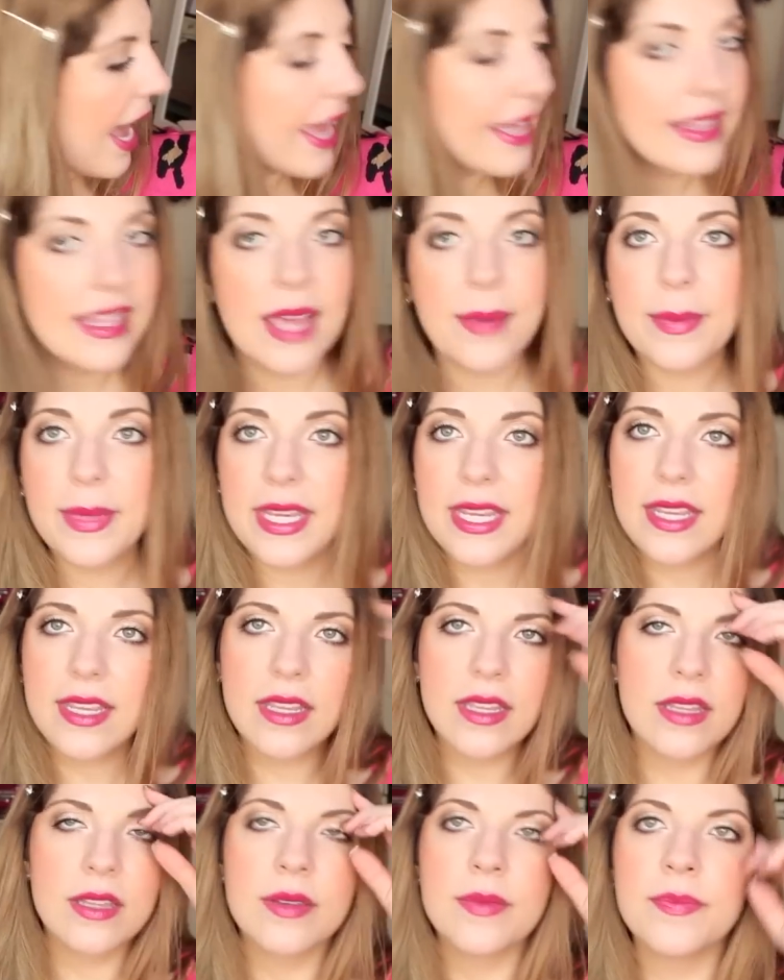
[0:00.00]
And let
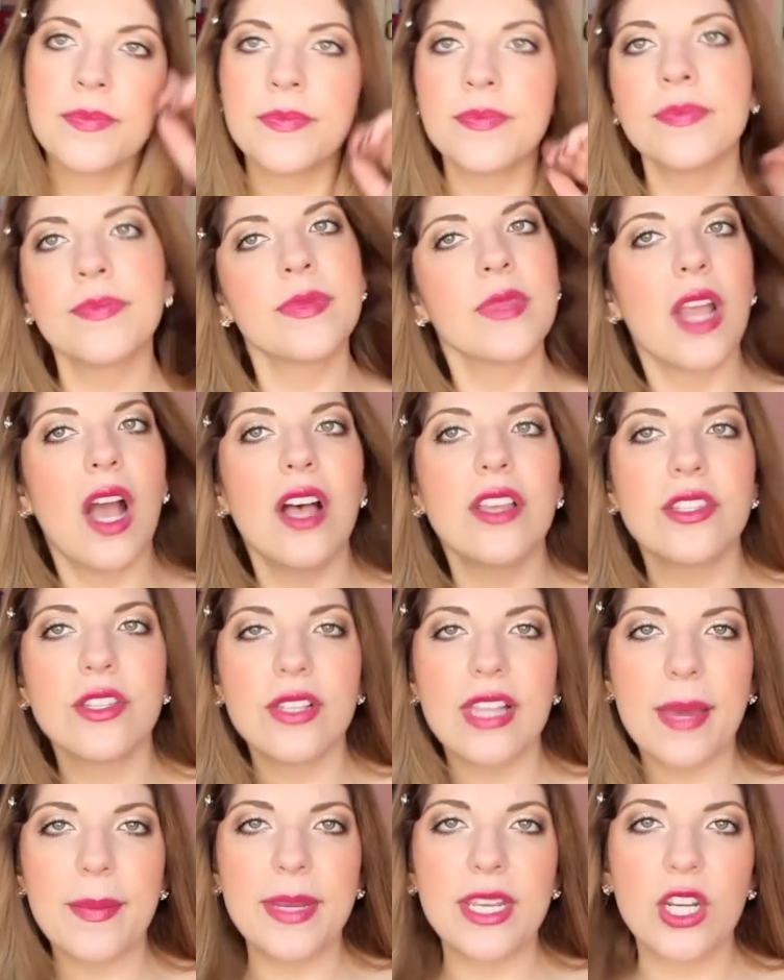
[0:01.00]
me
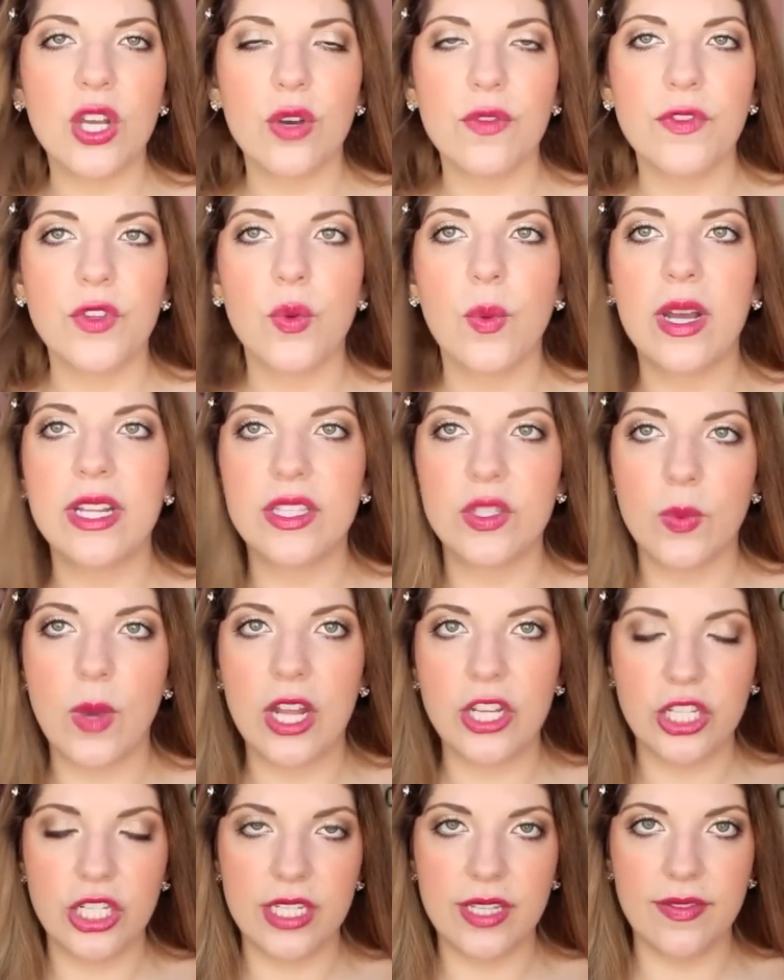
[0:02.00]
know if you want
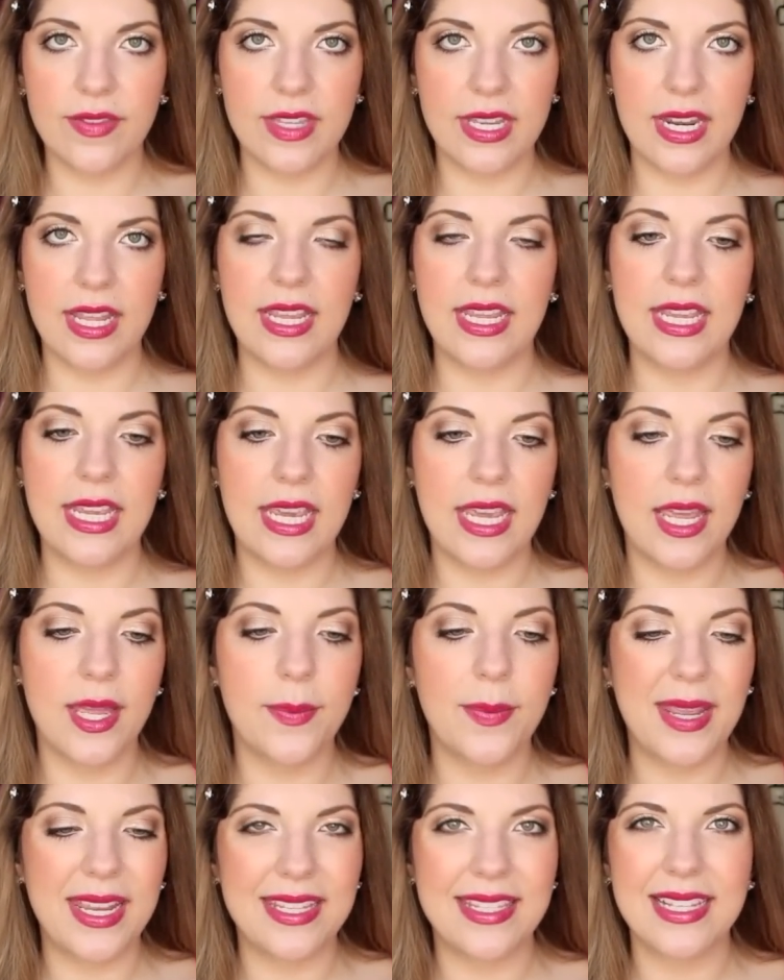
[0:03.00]
swatches of the
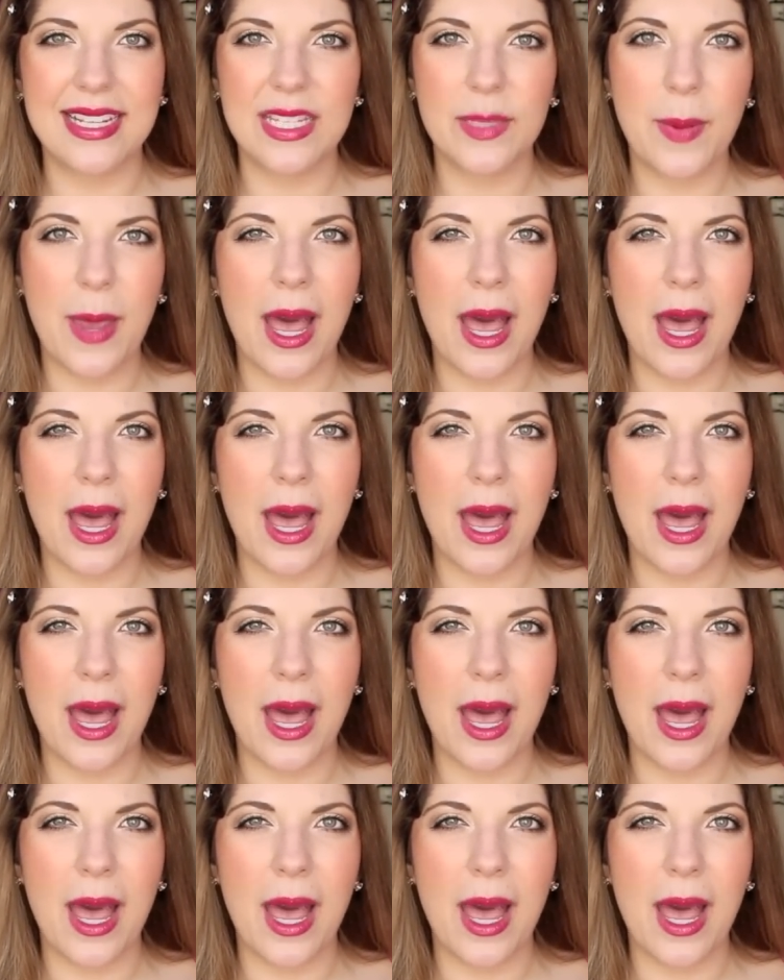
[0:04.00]
Naked Basics